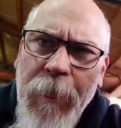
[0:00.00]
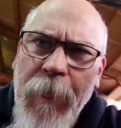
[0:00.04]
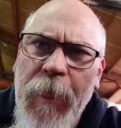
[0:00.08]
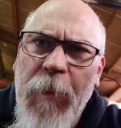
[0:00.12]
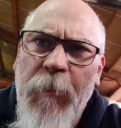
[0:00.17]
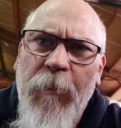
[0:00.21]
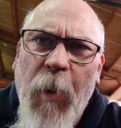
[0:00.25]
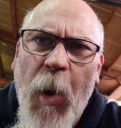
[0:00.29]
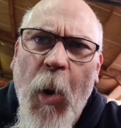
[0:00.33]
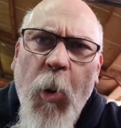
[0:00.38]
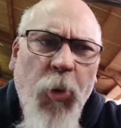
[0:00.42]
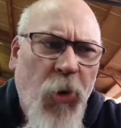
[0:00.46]
the
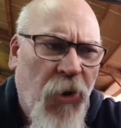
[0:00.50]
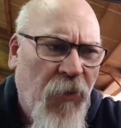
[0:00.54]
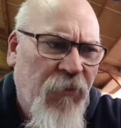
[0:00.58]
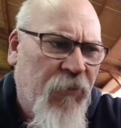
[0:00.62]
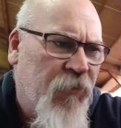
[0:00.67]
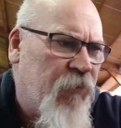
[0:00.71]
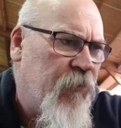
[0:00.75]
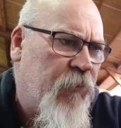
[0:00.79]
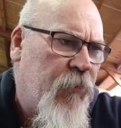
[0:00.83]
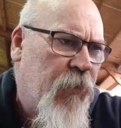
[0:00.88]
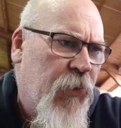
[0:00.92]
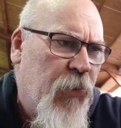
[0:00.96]
bulk of
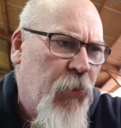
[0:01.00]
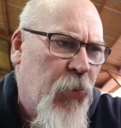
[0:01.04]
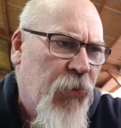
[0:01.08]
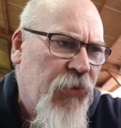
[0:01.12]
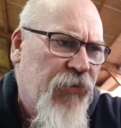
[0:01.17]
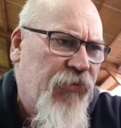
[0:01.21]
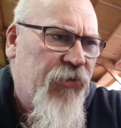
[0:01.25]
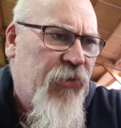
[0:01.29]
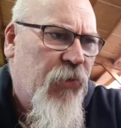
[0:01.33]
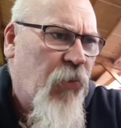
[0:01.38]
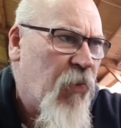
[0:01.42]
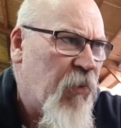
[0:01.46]
the
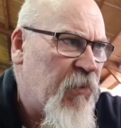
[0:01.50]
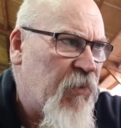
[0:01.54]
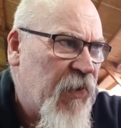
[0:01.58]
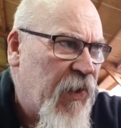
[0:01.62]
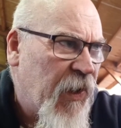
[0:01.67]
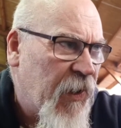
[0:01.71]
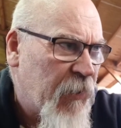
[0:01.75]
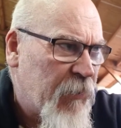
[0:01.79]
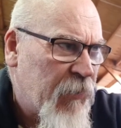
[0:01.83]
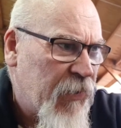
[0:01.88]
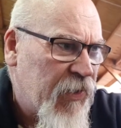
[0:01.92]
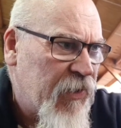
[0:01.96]
original, if you know
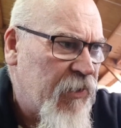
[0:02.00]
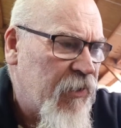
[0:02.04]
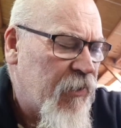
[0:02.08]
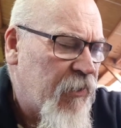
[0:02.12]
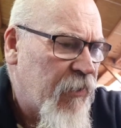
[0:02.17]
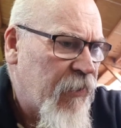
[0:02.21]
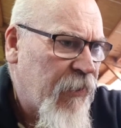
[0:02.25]
what I mean,